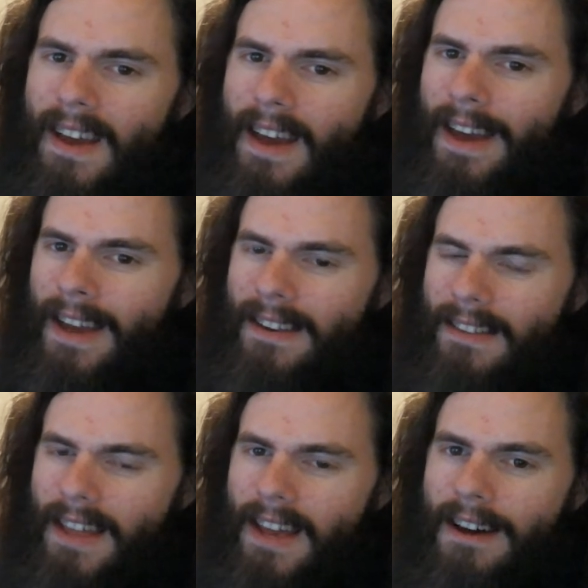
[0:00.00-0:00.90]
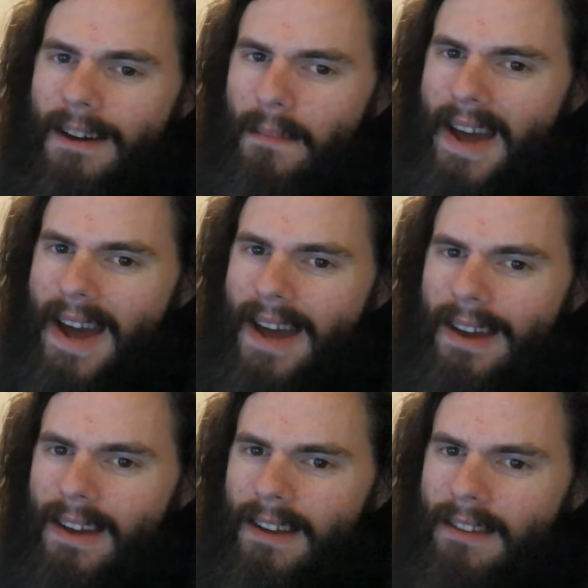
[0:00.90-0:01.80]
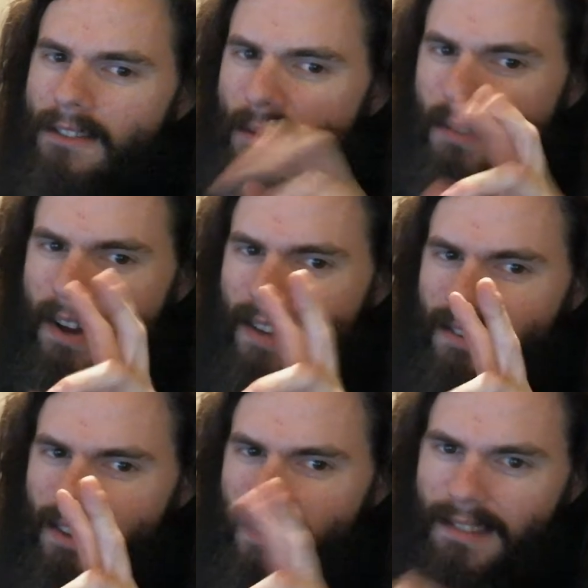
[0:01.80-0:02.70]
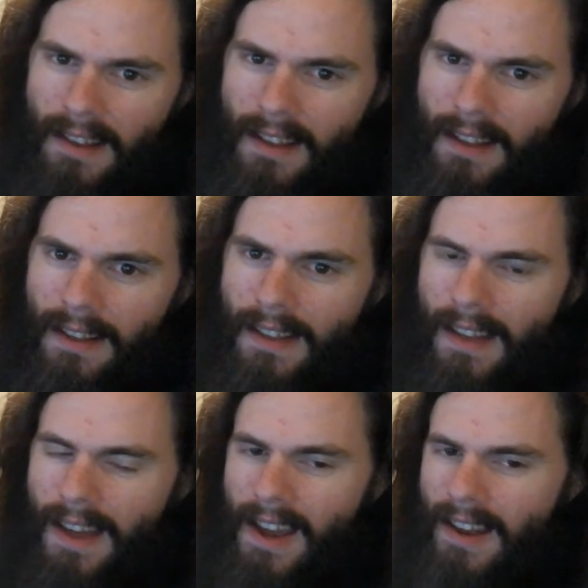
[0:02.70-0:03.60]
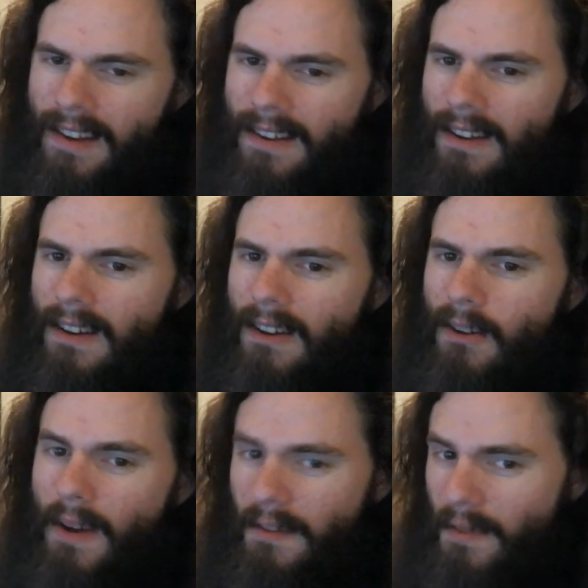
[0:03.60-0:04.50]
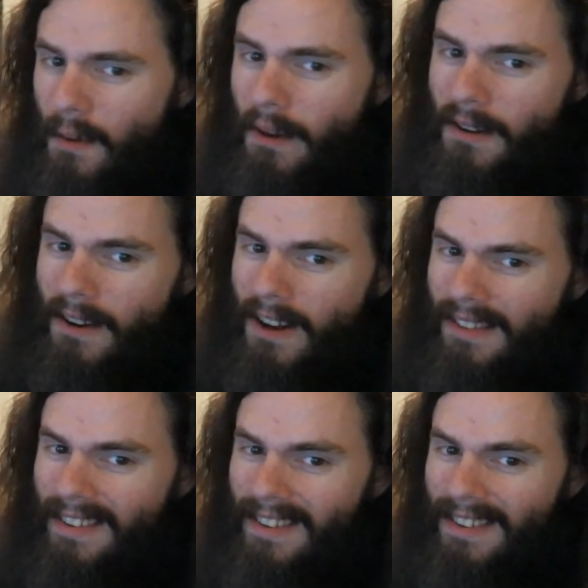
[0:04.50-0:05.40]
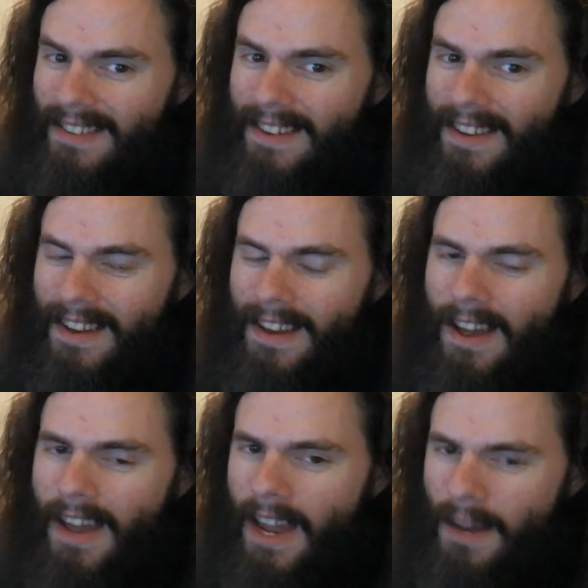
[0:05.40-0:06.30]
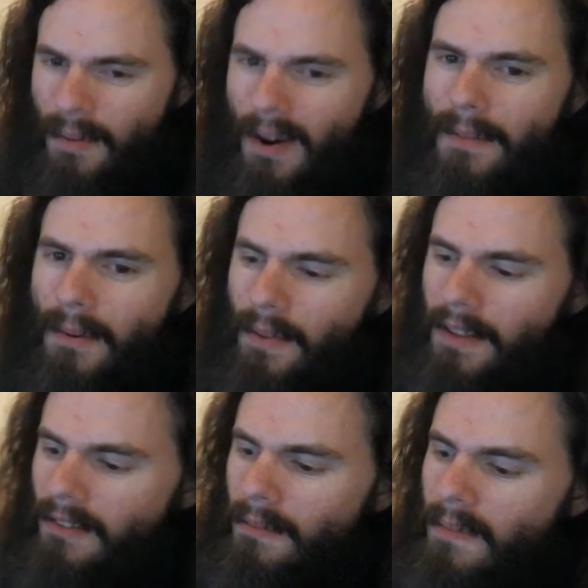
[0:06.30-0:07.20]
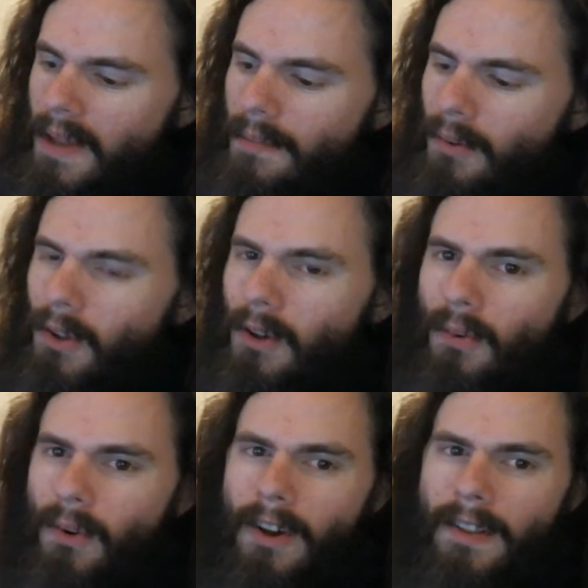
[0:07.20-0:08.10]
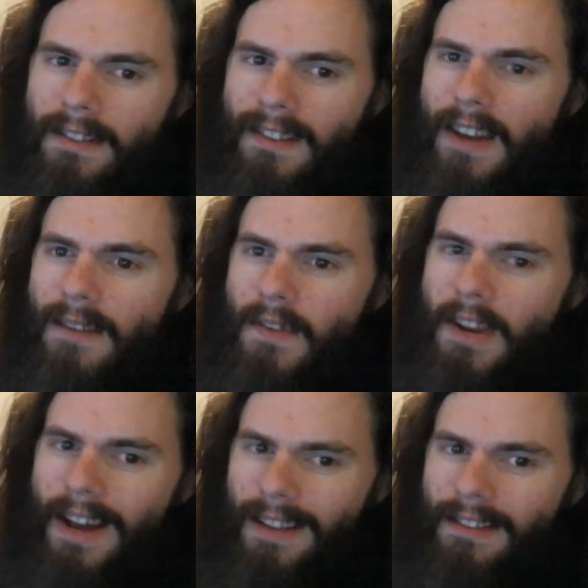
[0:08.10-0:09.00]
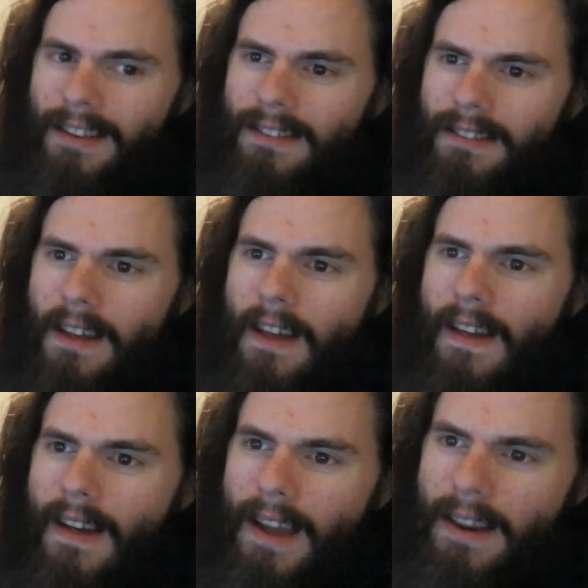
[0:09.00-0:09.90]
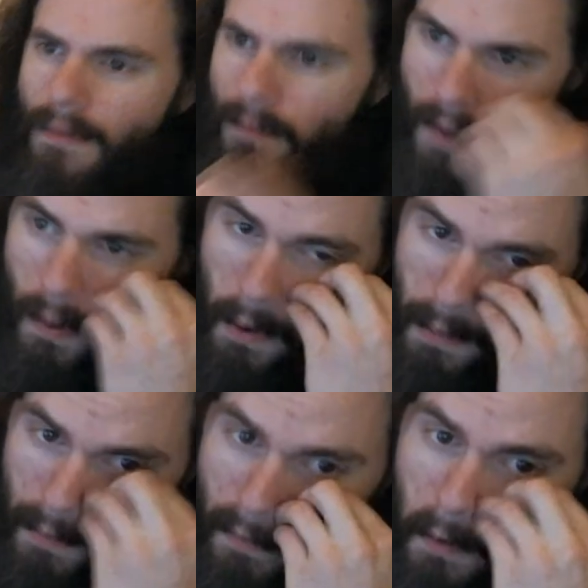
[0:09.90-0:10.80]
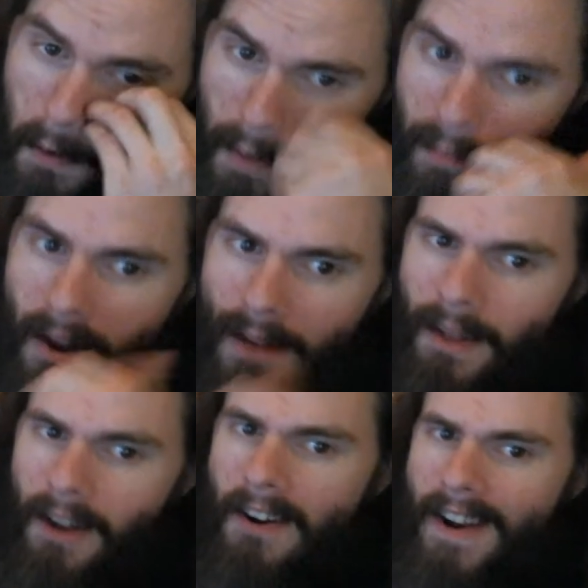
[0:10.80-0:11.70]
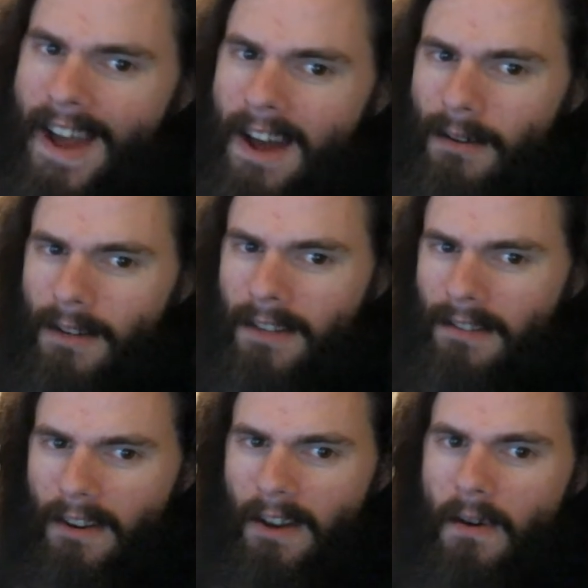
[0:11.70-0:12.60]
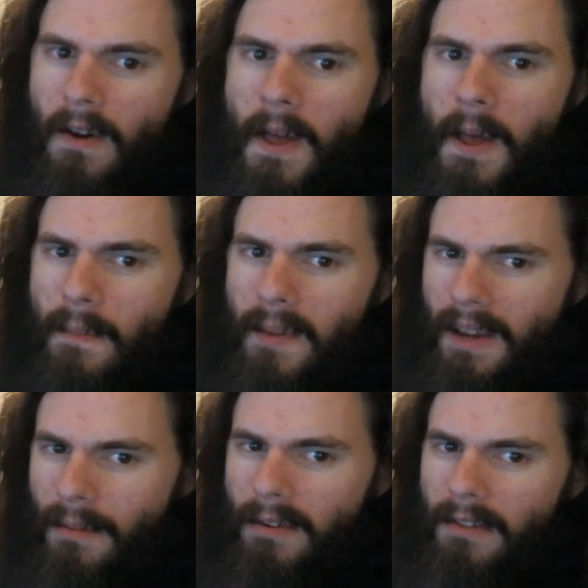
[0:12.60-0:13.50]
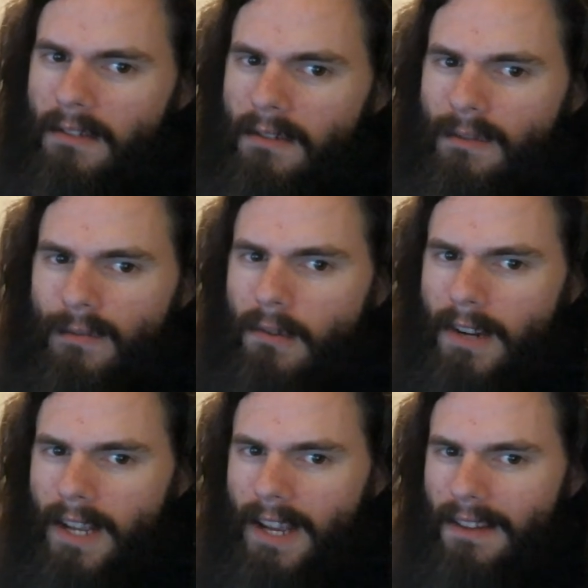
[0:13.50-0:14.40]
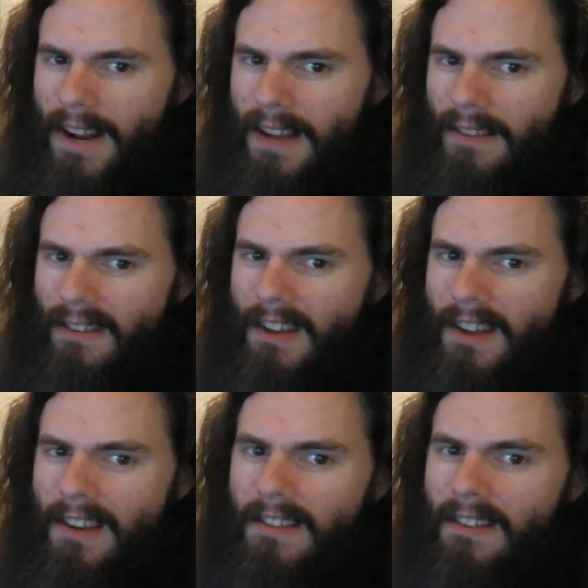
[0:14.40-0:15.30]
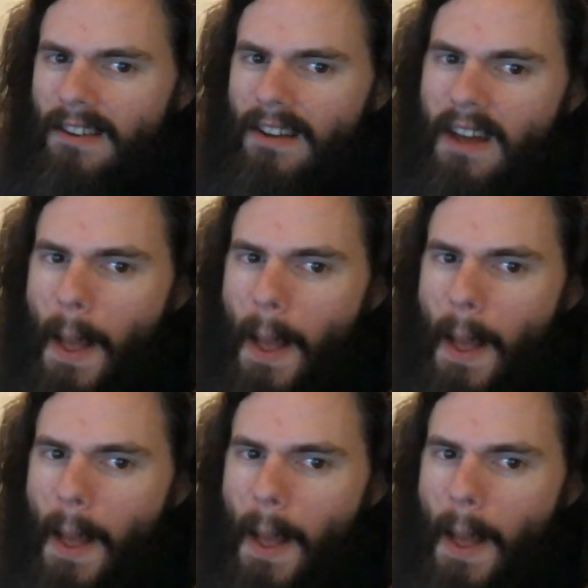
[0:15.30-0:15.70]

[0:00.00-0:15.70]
and they got back two Nazis and quite a few other Nazis and probably some people who were on the side of the Nazis. And if they weren't before, they probably are now because, you know, being prisoners of war together has a tendency to